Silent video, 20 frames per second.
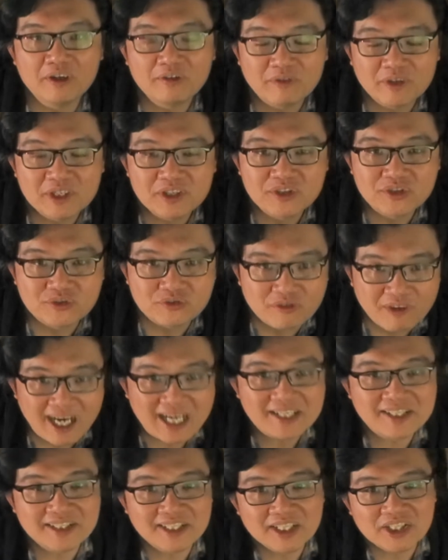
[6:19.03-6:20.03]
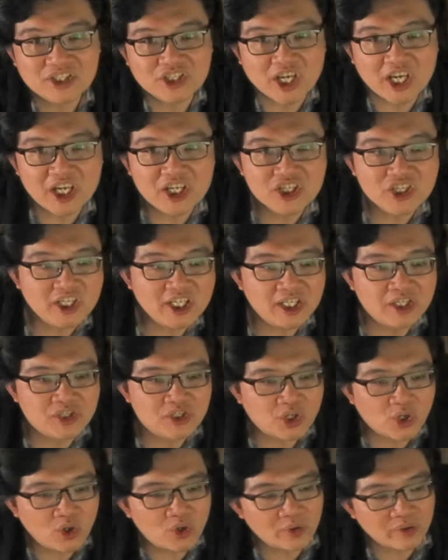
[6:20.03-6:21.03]
very drastic change in
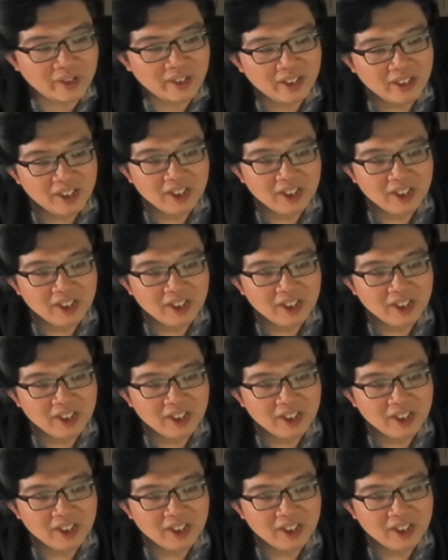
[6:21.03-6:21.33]
tone,